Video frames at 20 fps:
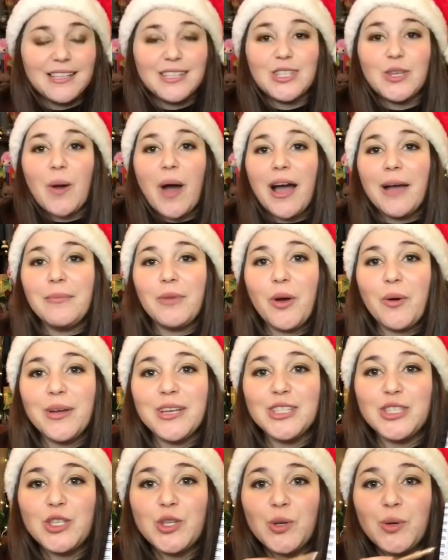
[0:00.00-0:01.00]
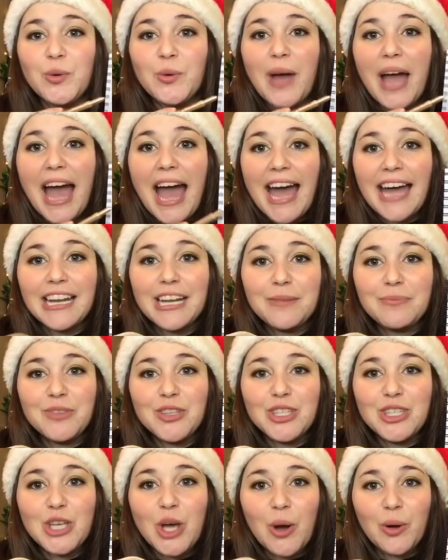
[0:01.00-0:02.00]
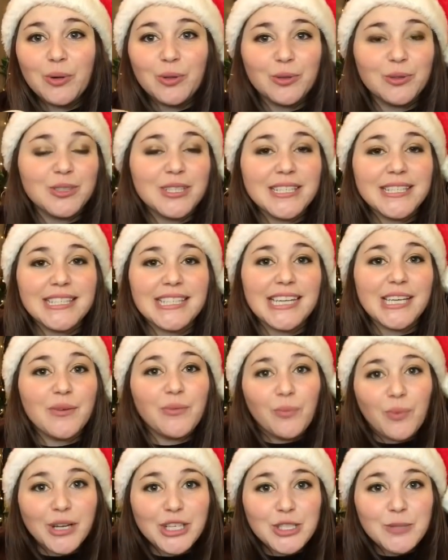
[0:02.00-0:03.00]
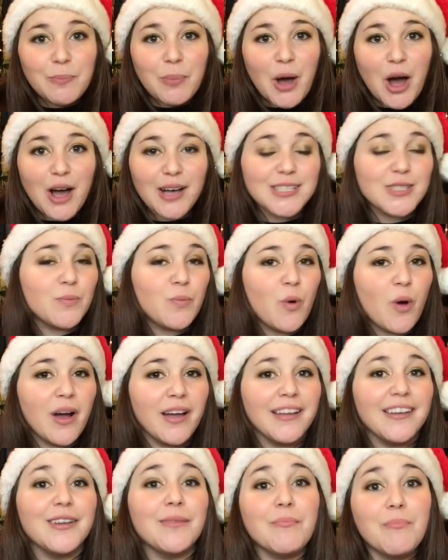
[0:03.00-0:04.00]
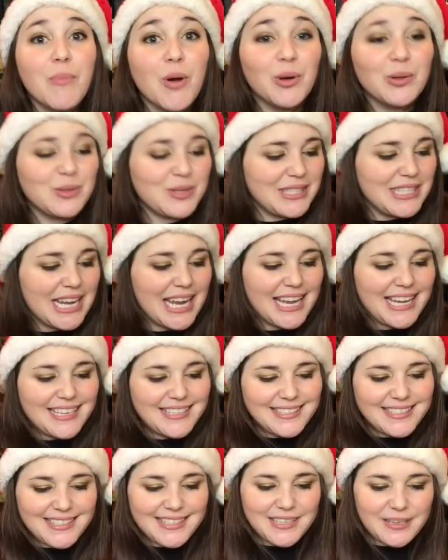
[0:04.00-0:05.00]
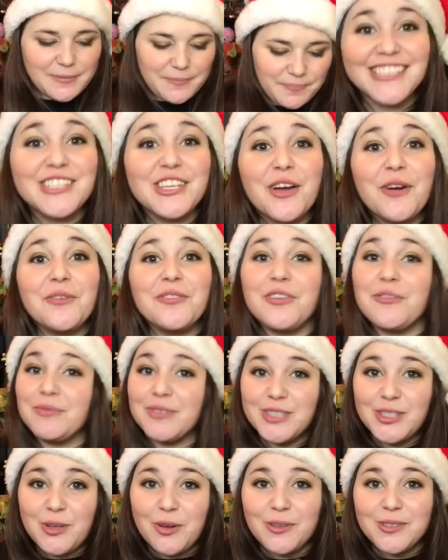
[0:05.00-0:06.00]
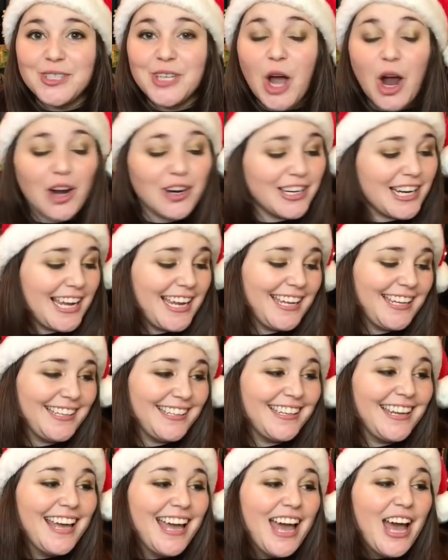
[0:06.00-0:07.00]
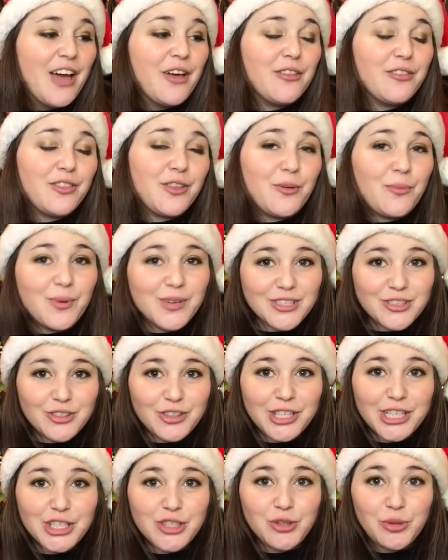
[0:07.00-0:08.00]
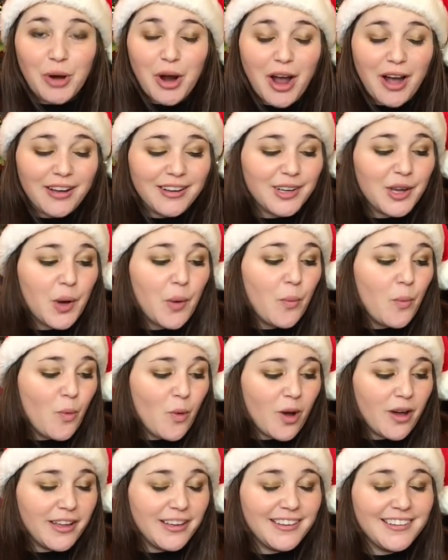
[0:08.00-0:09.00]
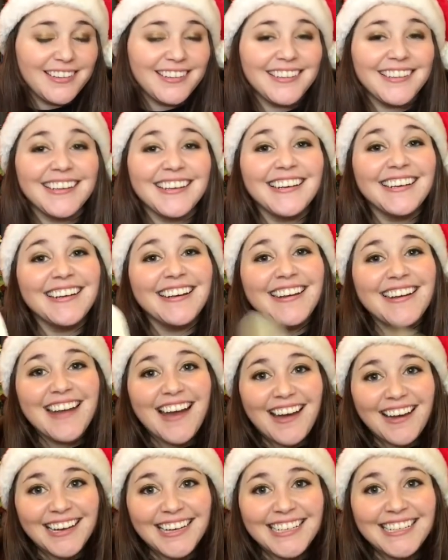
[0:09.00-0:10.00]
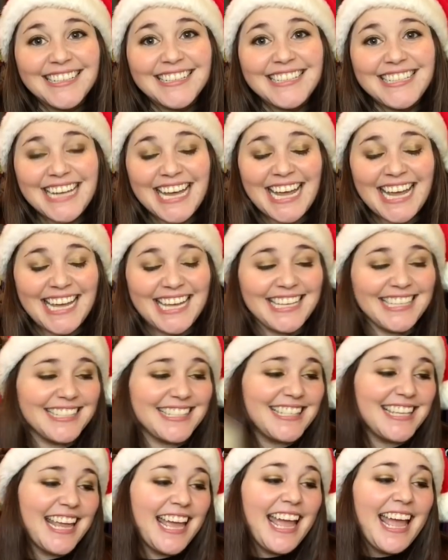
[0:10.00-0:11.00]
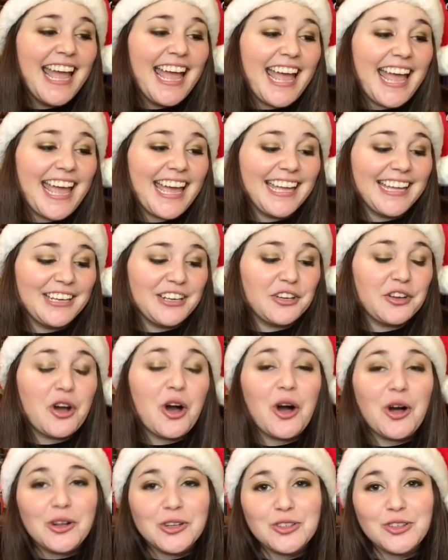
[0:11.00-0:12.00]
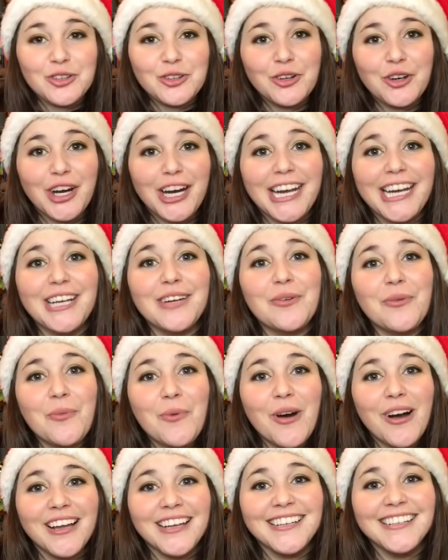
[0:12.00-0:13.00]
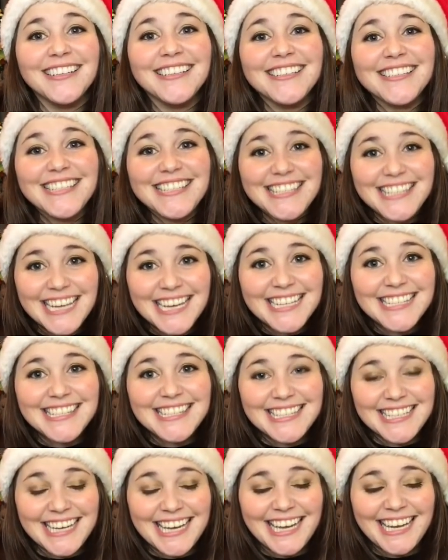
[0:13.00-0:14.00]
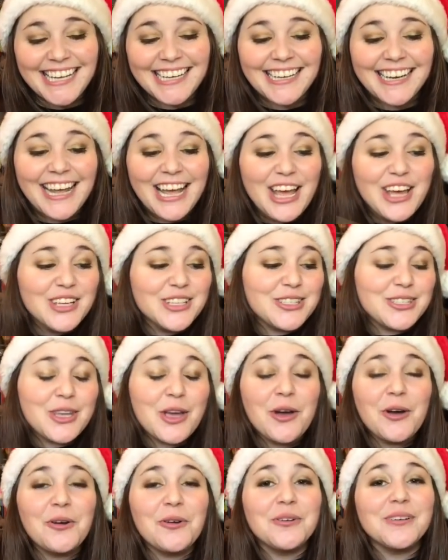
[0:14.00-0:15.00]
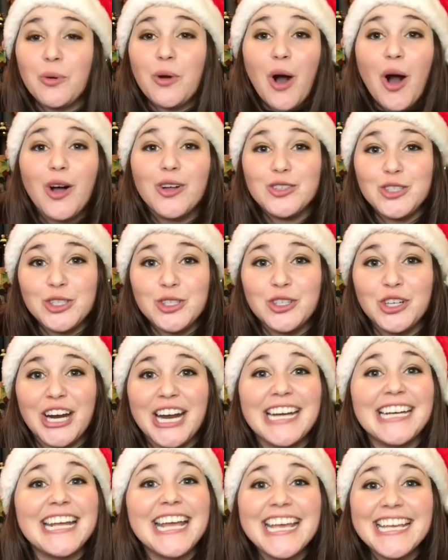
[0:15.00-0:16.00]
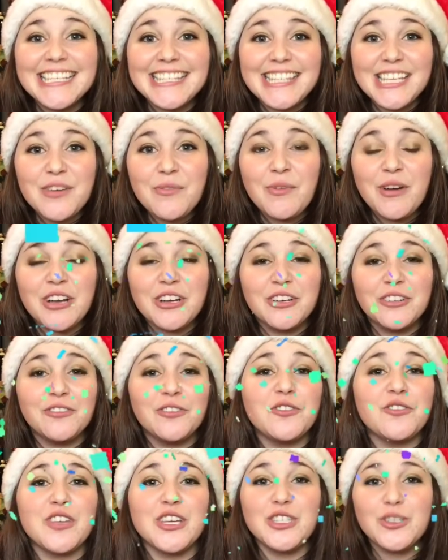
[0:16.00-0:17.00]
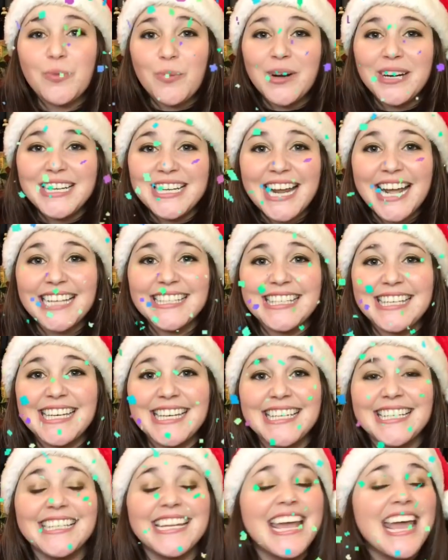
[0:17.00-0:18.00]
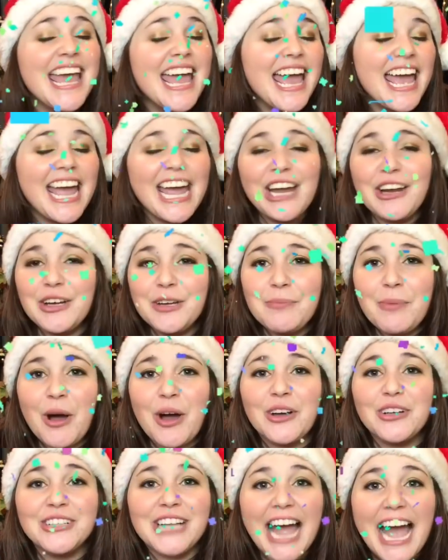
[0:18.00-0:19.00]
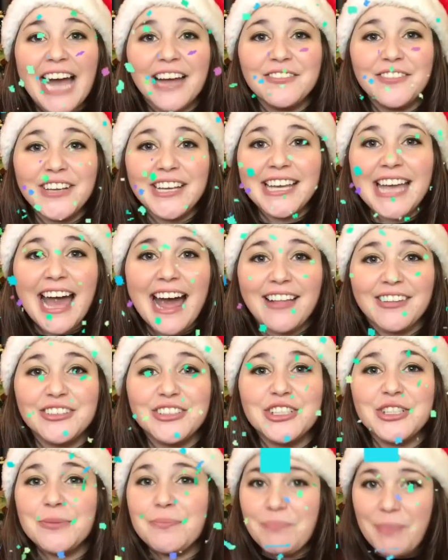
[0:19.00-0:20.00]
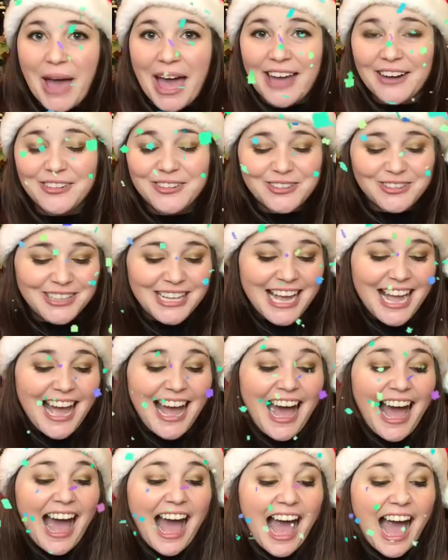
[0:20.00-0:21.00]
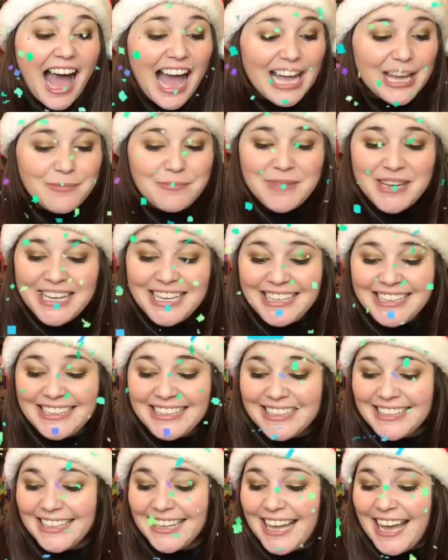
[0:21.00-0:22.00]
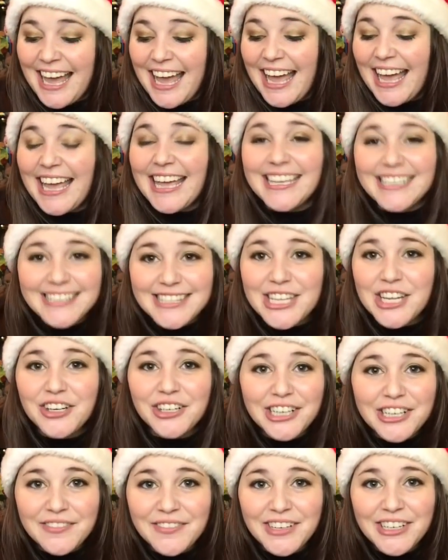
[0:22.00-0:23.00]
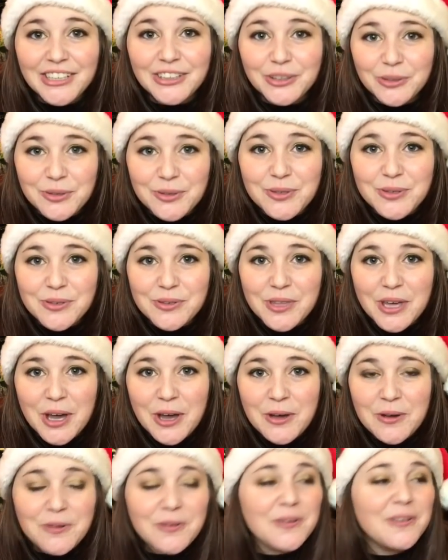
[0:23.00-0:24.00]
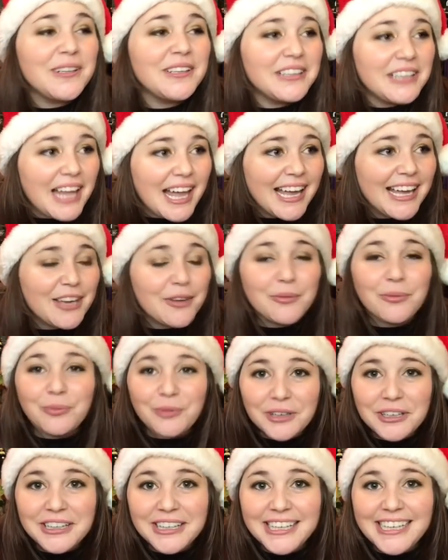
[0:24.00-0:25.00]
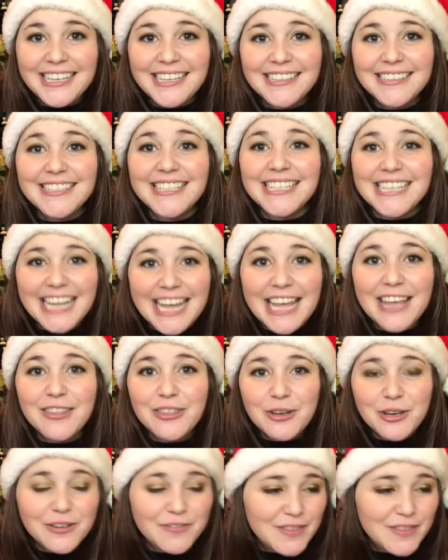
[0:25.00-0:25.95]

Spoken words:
So I'm going to add up the total to see which box won most days. So the results are in. The Wizarding Trunk won 9 days and Cauldron Crate won 16. So Cauldron Crate is the winner for the 2019 Harry Potter Advent Calendar Battle. I mean, is there even a loser though? Like really, did either